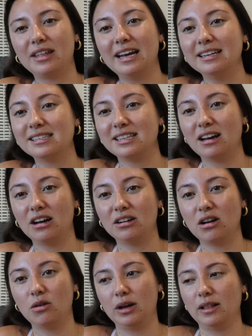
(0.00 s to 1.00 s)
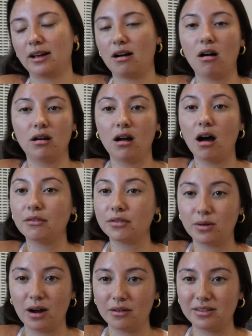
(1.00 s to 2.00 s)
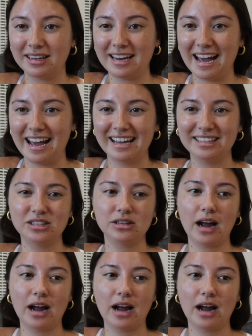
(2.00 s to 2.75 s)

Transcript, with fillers: the AC on going like on and off throughout the day and